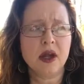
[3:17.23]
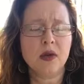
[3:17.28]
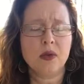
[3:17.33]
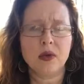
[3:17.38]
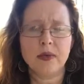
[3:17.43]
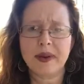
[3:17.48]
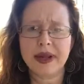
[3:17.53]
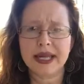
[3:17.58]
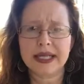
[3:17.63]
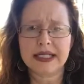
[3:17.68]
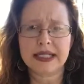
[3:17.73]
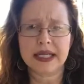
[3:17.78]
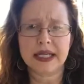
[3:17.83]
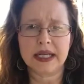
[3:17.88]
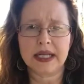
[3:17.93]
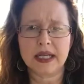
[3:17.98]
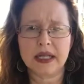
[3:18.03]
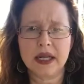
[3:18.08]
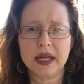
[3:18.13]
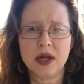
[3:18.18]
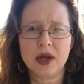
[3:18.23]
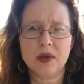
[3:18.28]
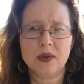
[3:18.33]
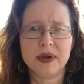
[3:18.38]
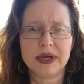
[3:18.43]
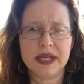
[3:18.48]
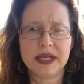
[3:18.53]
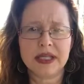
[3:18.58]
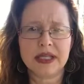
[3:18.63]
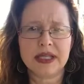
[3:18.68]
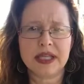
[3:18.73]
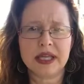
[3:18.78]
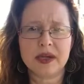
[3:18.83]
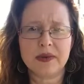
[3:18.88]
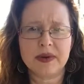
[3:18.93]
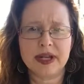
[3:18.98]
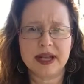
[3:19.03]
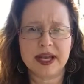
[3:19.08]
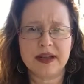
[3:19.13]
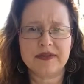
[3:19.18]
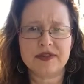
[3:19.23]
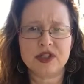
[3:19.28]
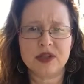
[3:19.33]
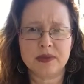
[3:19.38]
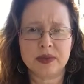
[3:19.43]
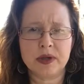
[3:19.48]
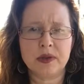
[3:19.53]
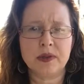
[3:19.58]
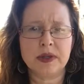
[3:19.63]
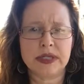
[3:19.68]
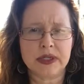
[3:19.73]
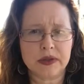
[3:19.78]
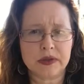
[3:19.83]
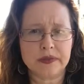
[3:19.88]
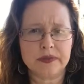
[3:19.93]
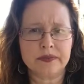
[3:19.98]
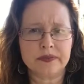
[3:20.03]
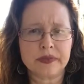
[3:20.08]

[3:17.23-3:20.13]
we're painting it. We didn't think we'd have to, but we do.